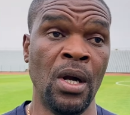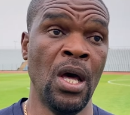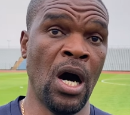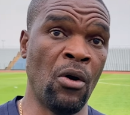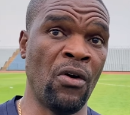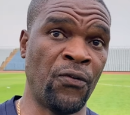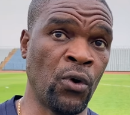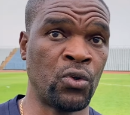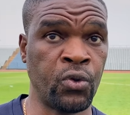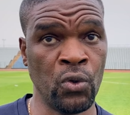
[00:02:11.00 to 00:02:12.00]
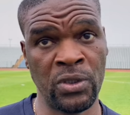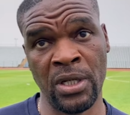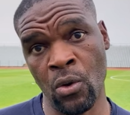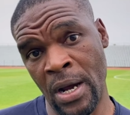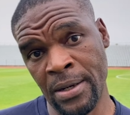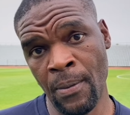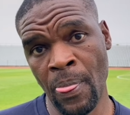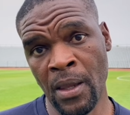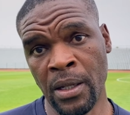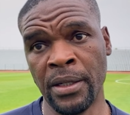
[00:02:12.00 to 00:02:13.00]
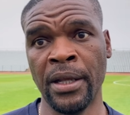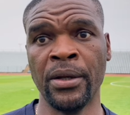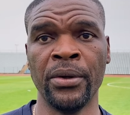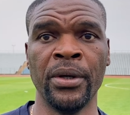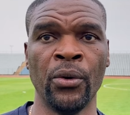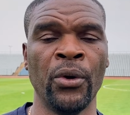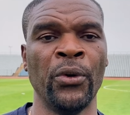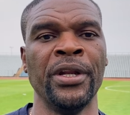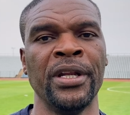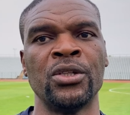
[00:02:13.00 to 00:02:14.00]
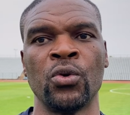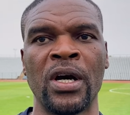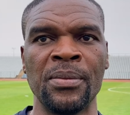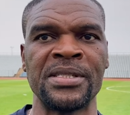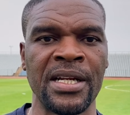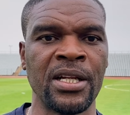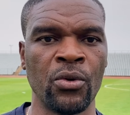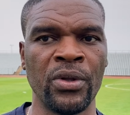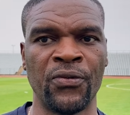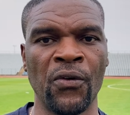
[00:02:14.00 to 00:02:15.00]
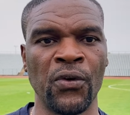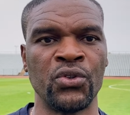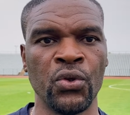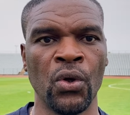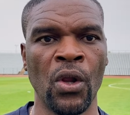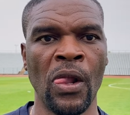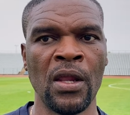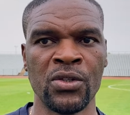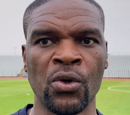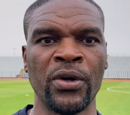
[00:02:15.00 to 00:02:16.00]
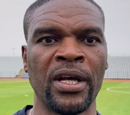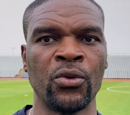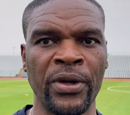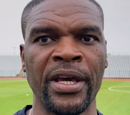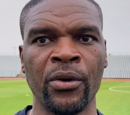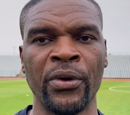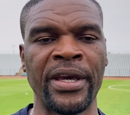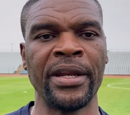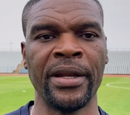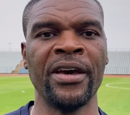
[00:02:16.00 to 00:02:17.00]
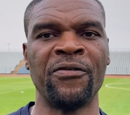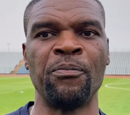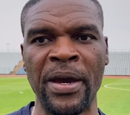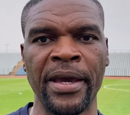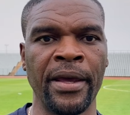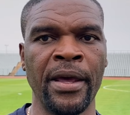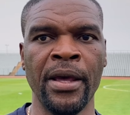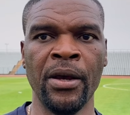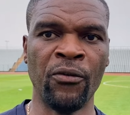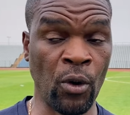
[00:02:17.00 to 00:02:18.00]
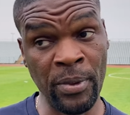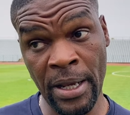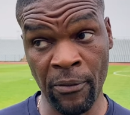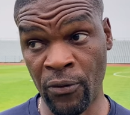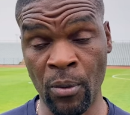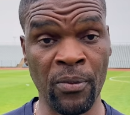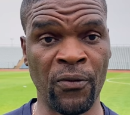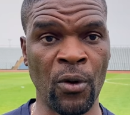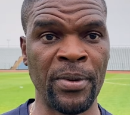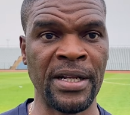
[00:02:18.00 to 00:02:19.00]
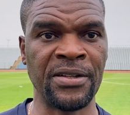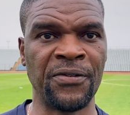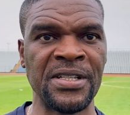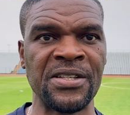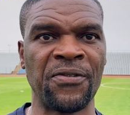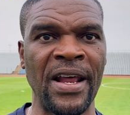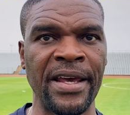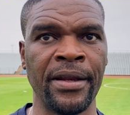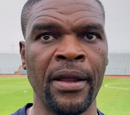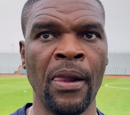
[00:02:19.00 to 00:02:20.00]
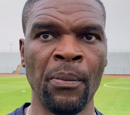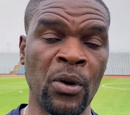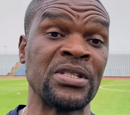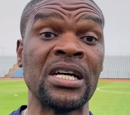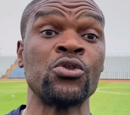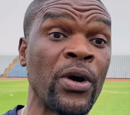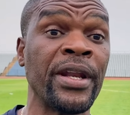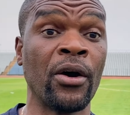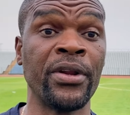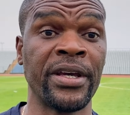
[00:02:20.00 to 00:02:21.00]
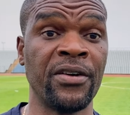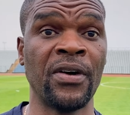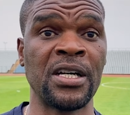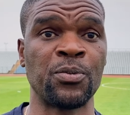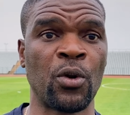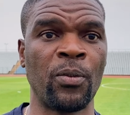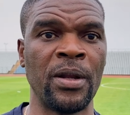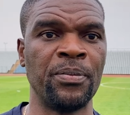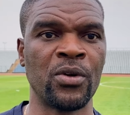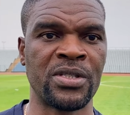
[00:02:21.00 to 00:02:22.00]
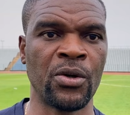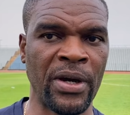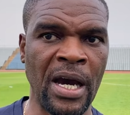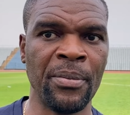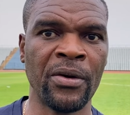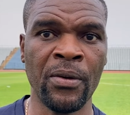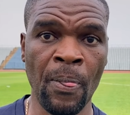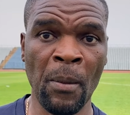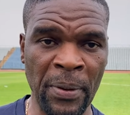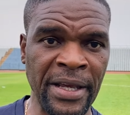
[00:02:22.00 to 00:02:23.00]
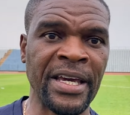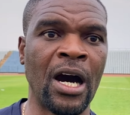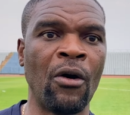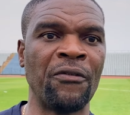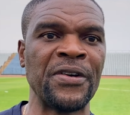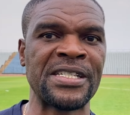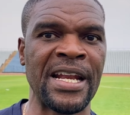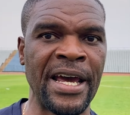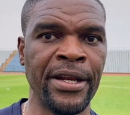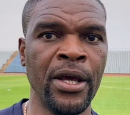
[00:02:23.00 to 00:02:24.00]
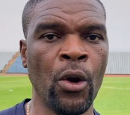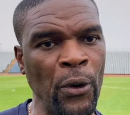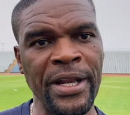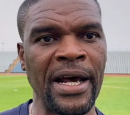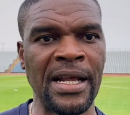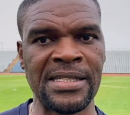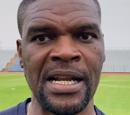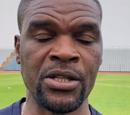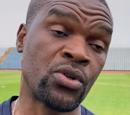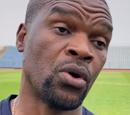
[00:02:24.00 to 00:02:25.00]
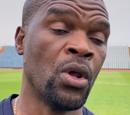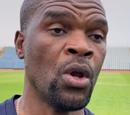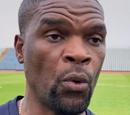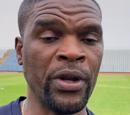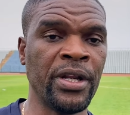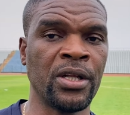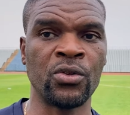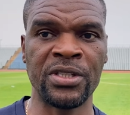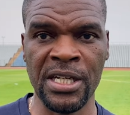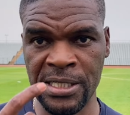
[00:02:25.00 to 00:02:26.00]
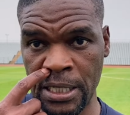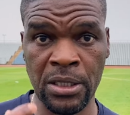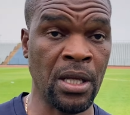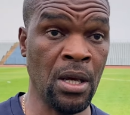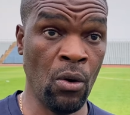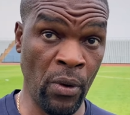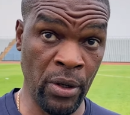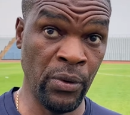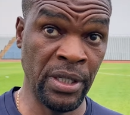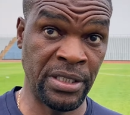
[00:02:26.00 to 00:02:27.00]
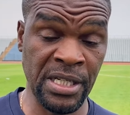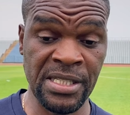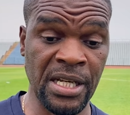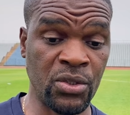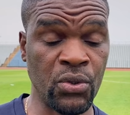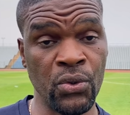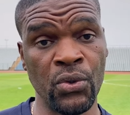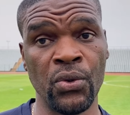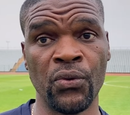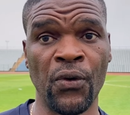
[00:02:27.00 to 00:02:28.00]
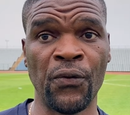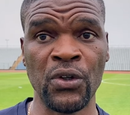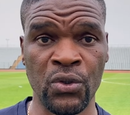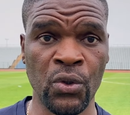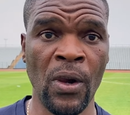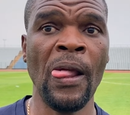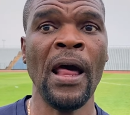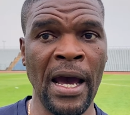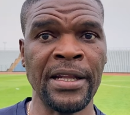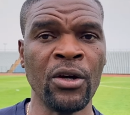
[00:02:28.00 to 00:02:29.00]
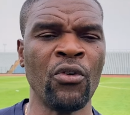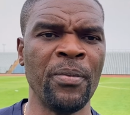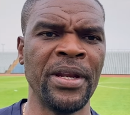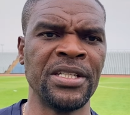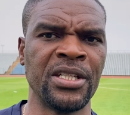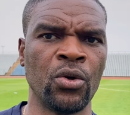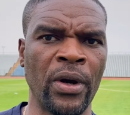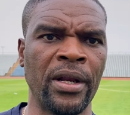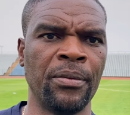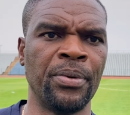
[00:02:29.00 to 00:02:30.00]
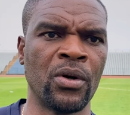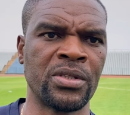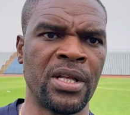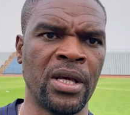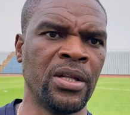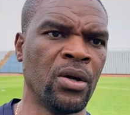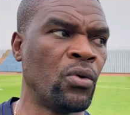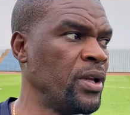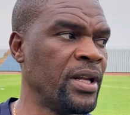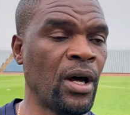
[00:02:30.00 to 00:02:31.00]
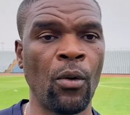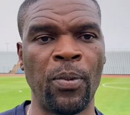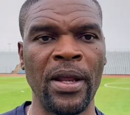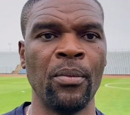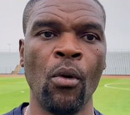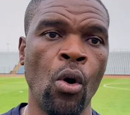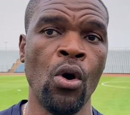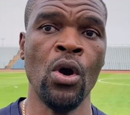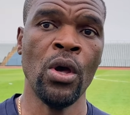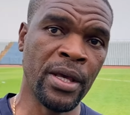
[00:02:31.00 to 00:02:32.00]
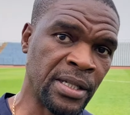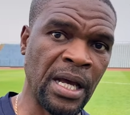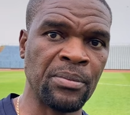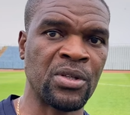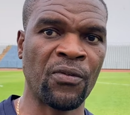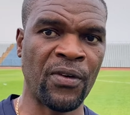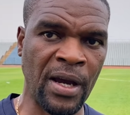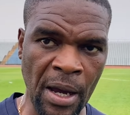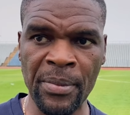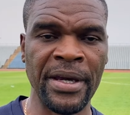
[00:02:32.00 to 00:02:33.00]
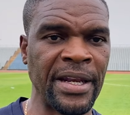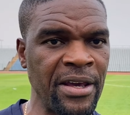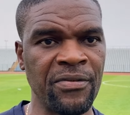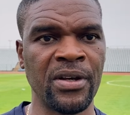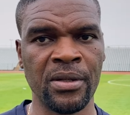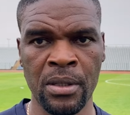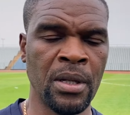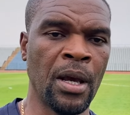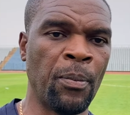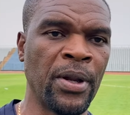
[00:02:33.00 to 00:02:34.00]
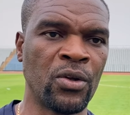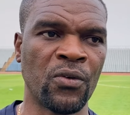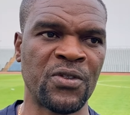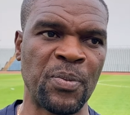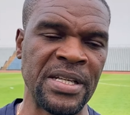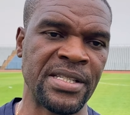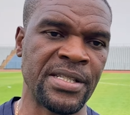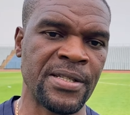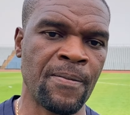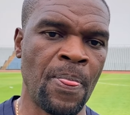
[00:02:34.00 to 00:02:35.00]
our 4-2-3-1, then we needed to come straight with 4-4-2, so that we can have pay from their defensive line. Because that's where now they're giving us problem, because they were coming, breaking our first line with their last line. So we needed to change that. When we changed that to 4-4-2, I think we managed it well, because they couldn't now play more in terms of coming and having a plenty of spaces.